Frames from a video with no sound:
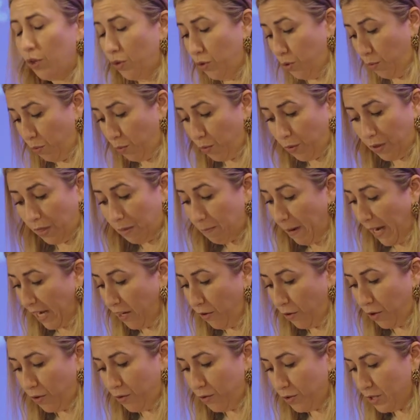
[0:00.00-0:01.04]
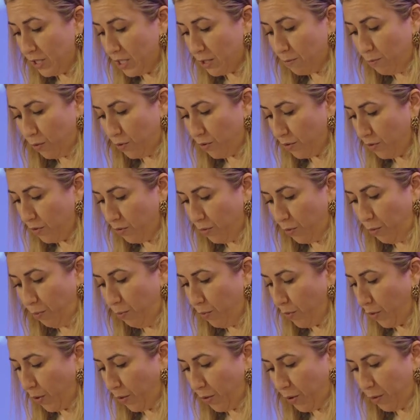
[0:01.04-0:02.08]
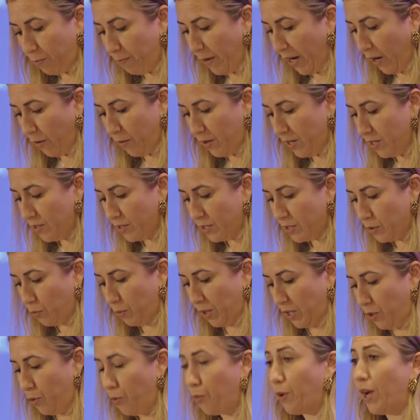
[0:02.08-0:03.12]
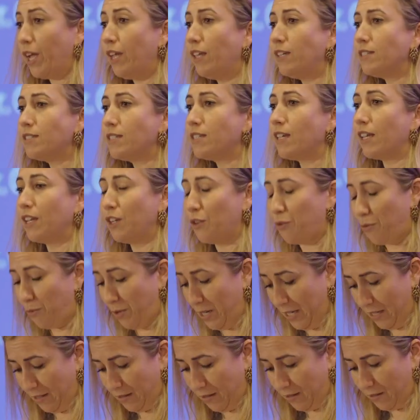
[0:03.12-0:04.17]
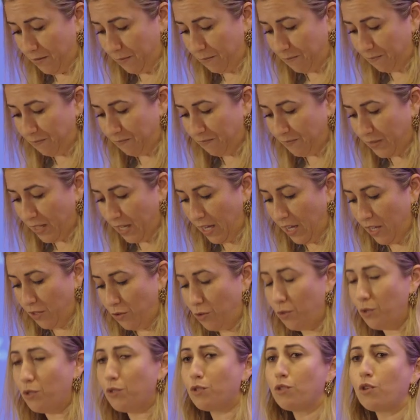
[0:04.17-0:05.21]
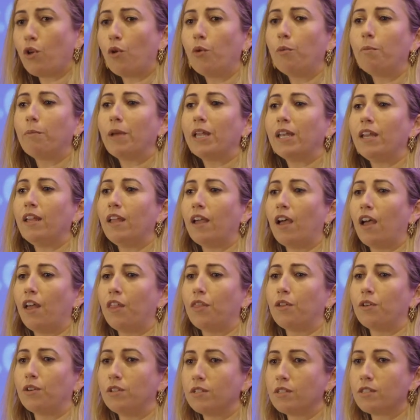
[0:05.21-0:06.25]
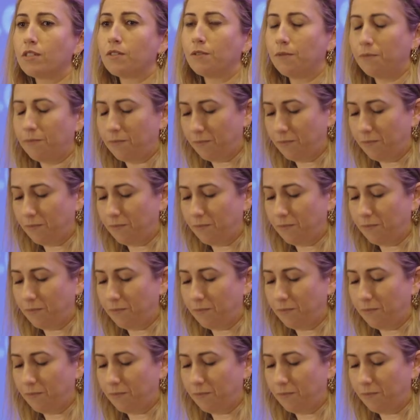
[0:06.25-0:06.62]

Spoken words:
To Ruth Bader Ginsburg, who broke barriers with grace and grit, and to so many others.